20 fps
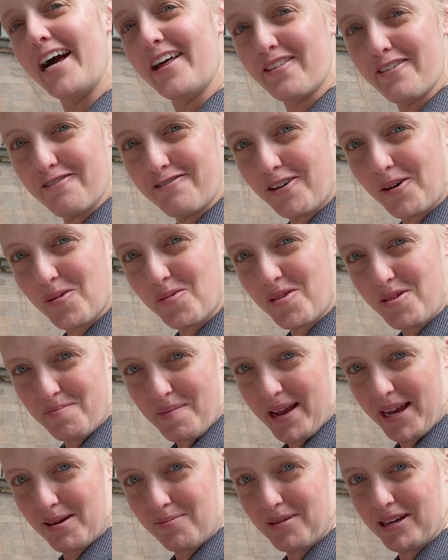on the phone with
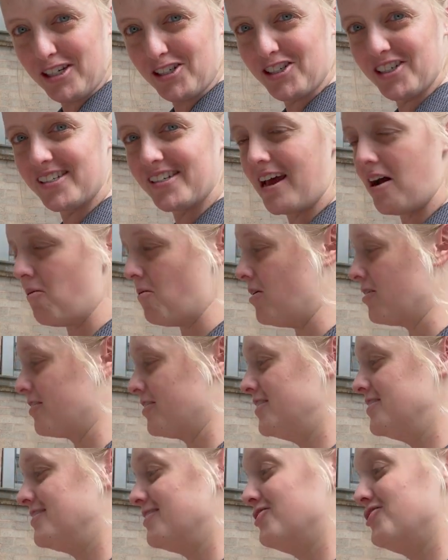Megan Petrus at
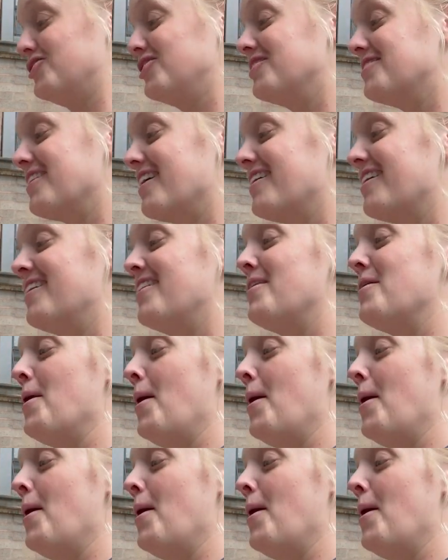Walgreens and she said